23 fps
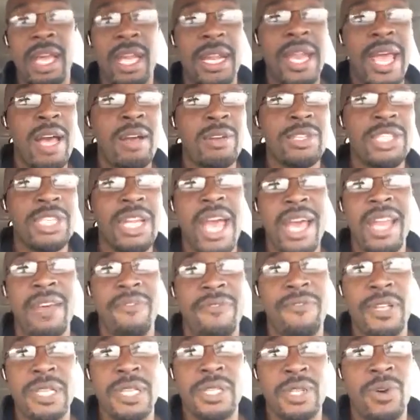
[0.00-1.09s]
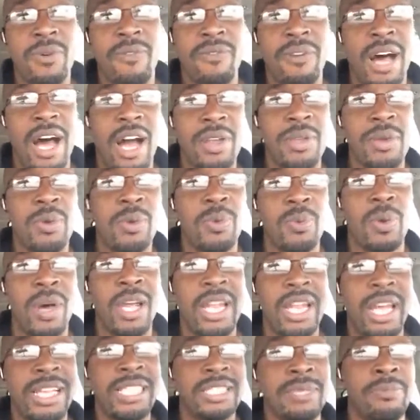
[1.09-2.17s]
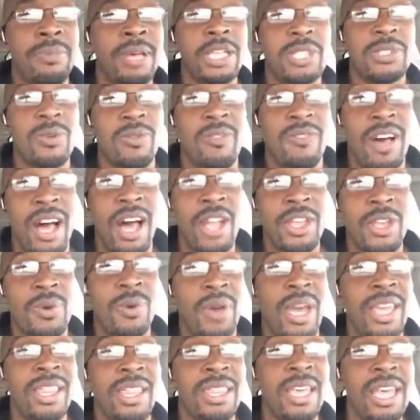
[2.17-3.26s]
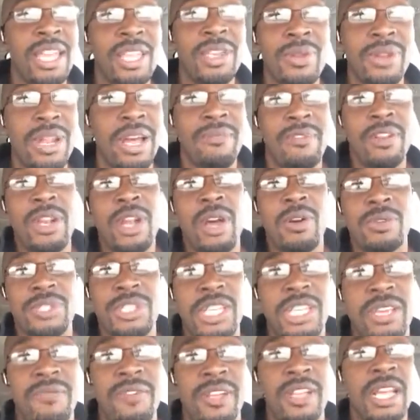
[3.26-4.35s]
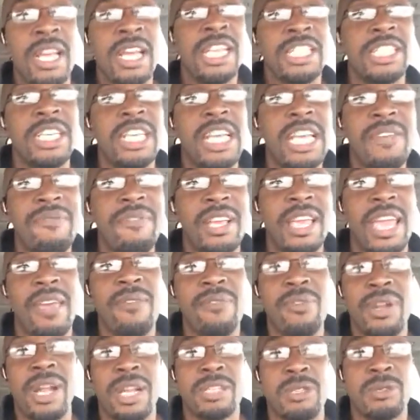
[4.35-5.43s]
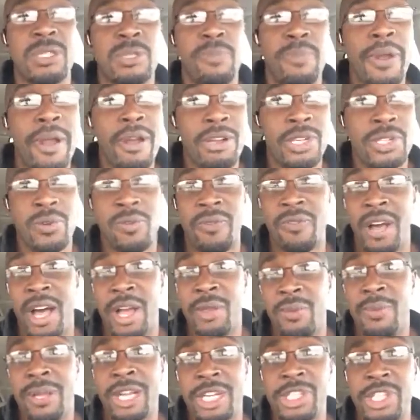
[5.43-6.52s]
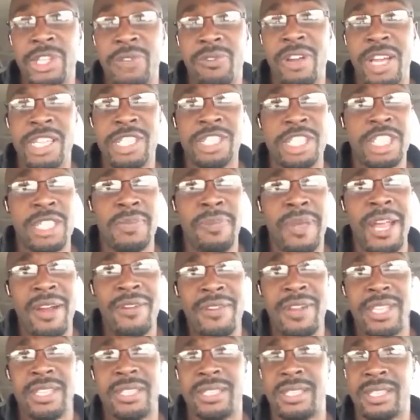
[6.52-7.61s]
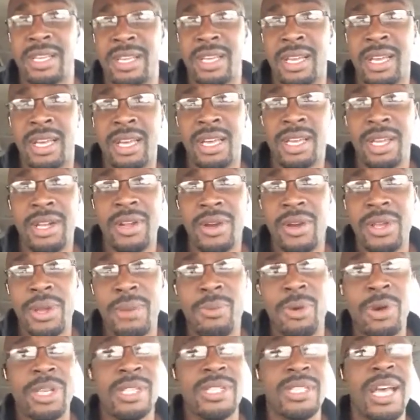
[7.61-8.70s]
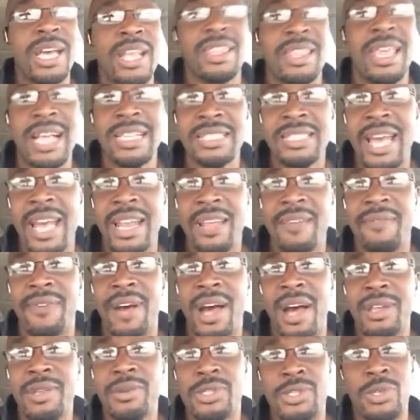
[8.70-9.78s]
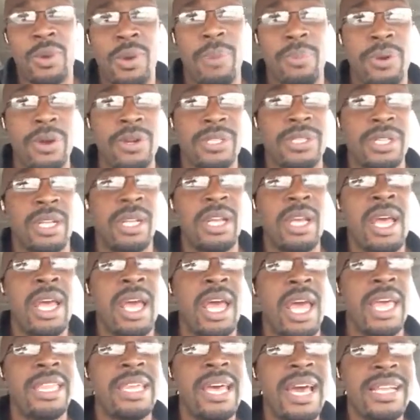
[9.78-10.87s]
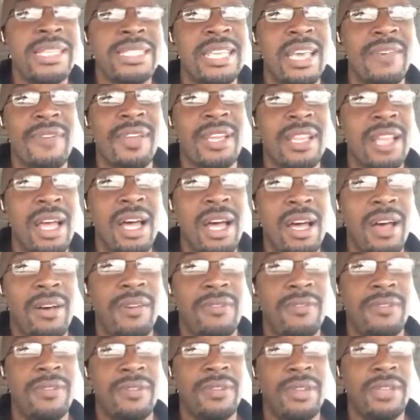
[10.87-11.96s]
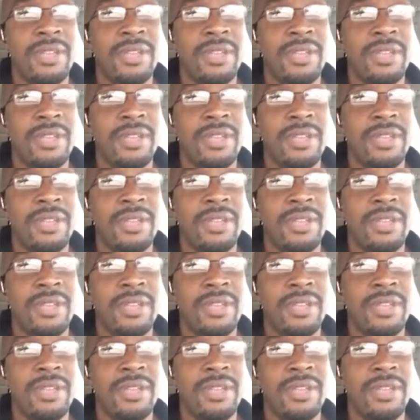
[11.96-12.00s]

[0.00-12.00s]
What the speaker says: Now she added physical value as well as mental value, and then you never know, she even gave you like some spiritual value, because she raised your spirits. You're more excited. That's adding value to a person, and that is giving love.